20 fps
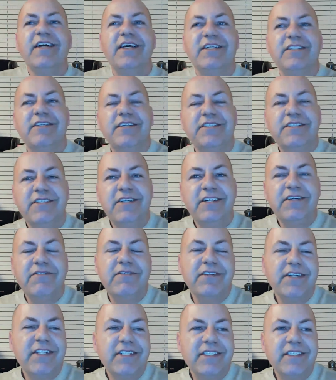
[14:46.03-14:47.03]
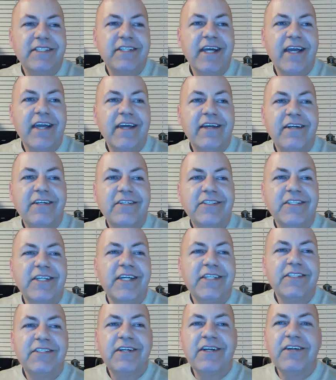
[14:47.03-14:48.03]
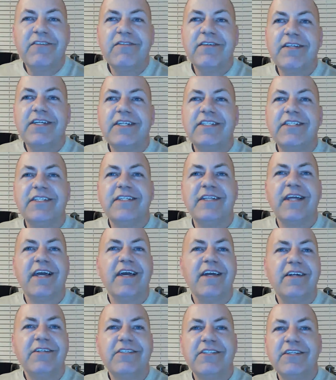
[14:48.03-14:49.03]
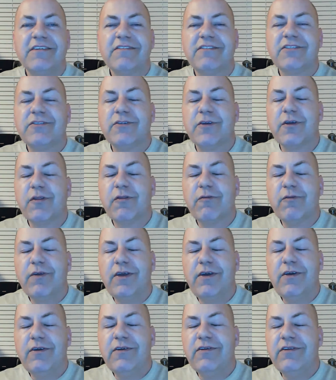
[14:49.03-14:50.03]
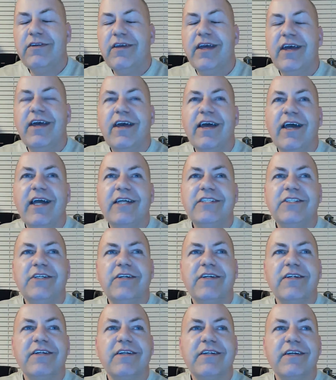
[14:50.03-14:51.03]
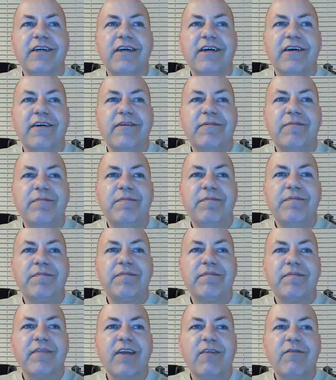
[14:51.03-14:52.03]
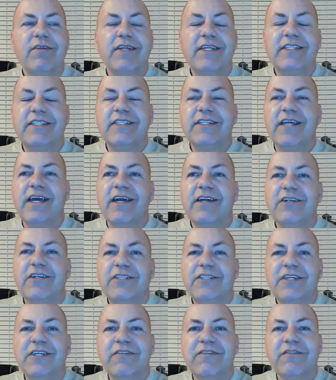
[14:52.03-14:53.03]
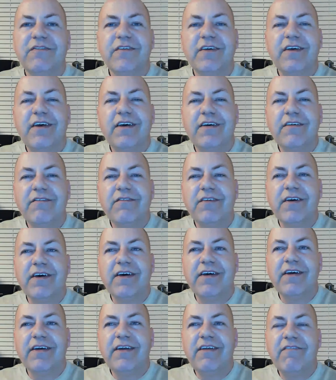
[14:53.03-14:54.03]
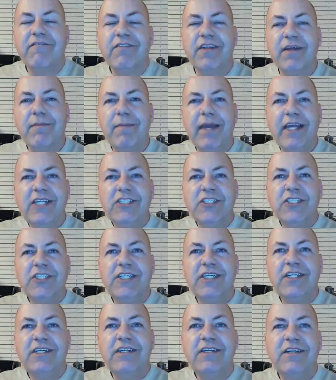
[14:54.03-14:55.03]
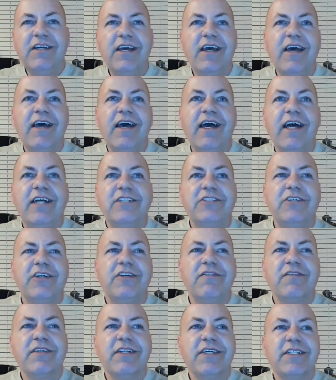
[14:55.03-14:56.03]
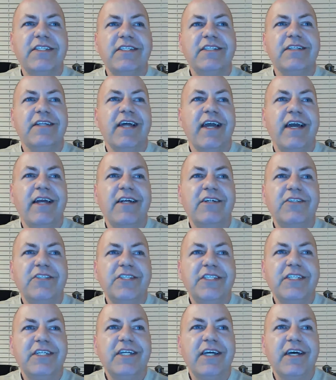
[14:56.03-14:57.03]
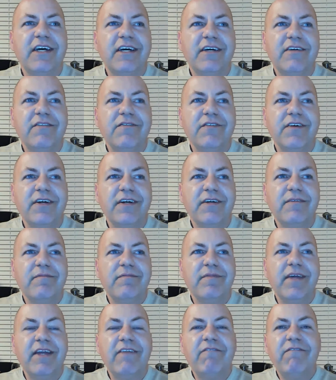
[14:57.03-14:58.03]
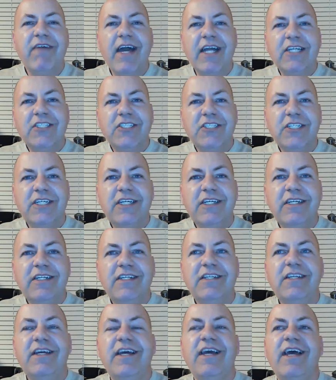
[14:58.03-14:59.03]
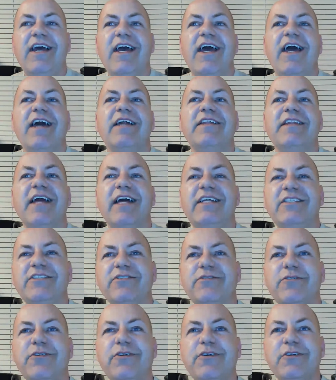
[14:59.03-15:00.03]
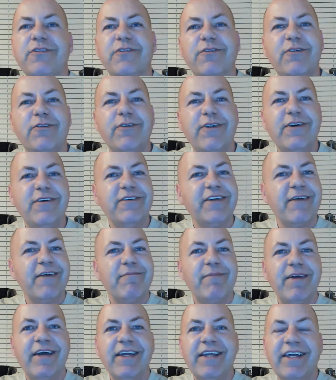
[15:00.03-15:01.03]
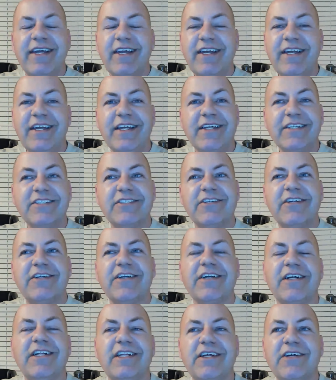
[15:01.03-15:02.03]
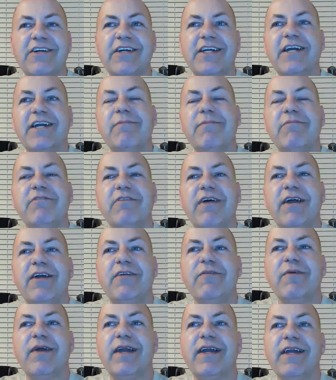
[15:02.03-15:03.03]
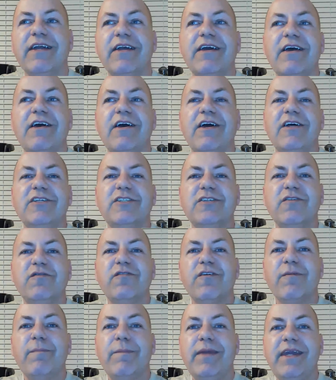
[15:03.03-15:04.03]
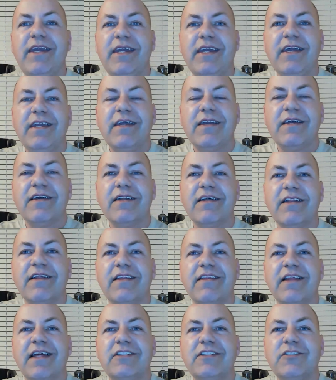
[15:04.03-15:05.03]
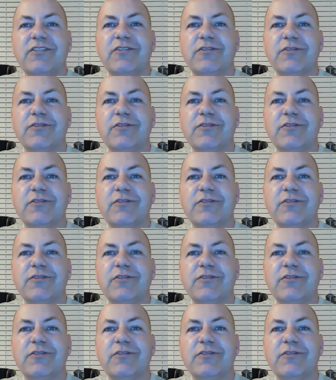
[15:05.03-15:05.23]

So I started releasing that energy. I started releasing the energy of sore throat. I started releasing the energy of inflammation. I started releasing the energy of infection, and that's for throat. I'm not kidding. Started clearing up right away. So for me, that's